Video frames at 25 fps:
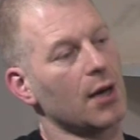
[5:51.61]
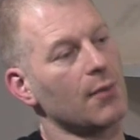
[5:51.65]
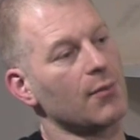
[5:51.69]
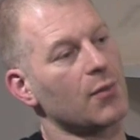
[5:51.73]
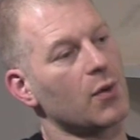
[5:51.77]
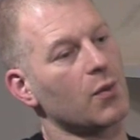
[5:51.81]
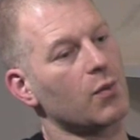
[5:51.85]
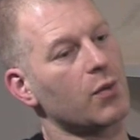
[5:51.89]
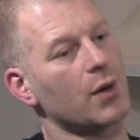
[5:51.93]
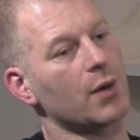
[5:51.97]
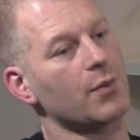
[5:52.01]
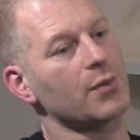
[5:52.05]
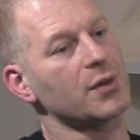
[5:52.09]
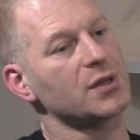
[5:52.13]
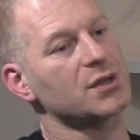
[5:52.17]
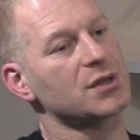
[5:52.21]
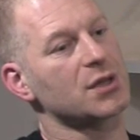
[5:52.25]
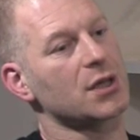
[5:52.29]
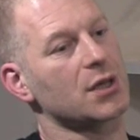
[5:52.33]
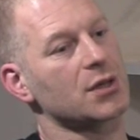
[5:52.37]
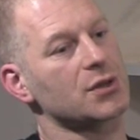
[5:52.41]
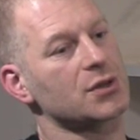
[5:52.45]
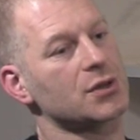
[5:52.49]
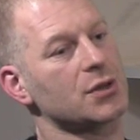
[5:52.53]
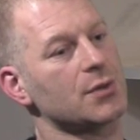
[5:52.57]
but when we
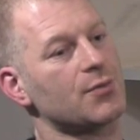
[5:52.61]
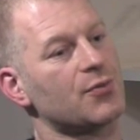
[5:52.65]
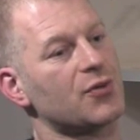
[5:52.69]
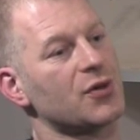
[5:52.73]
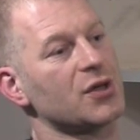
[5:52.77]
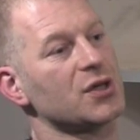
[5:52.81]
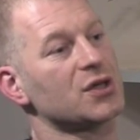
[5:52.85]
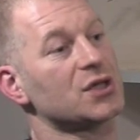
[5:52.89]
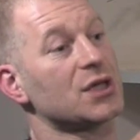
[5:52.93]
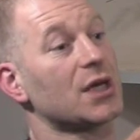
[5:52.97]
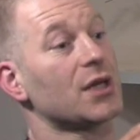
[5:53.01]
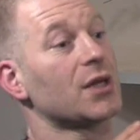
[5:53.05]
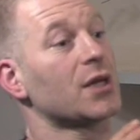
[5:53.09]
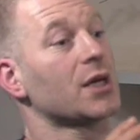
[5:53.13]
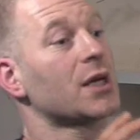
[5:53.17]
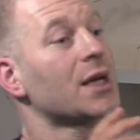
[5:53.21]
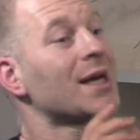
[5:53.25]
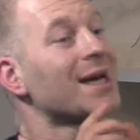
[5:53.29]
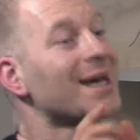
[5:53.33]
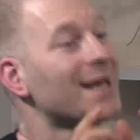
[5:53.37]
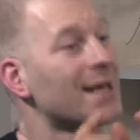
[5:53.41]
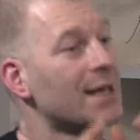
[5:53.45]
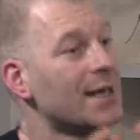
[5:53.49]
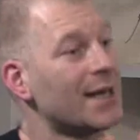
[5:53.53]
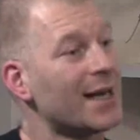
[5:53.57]
start to appreciate the
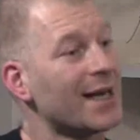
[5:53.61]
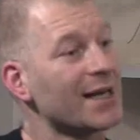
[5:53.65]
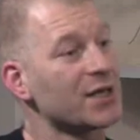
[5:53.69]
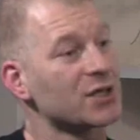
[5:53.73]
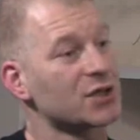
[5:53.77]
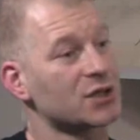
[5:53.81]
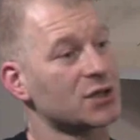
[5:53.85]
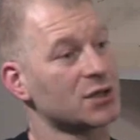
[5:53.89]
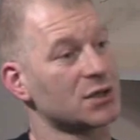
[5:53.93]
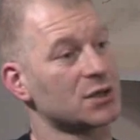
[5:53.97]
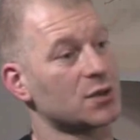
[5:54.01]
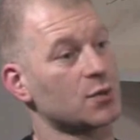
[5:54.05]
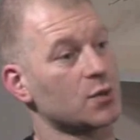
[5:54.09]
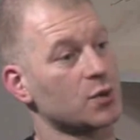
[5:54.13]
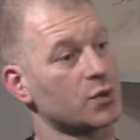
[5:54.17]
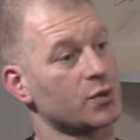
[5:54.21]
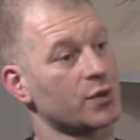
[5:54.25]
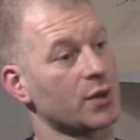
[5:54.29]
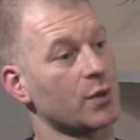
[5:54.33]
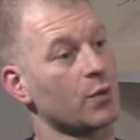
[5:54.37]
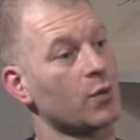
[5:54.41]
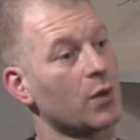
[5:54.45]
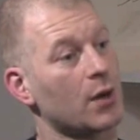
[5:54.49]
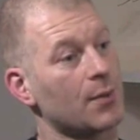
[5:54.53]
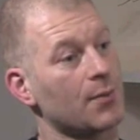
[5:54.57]
connections
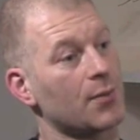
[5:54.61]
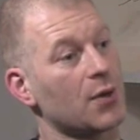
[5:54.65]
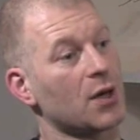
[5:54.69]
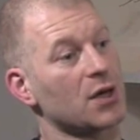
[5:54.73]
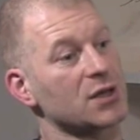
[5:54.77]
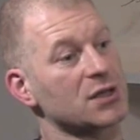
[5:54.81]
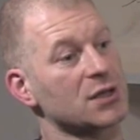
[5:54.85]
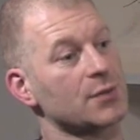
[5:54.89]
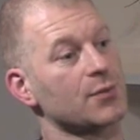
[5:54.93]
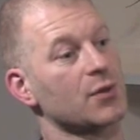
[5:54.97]
between one part of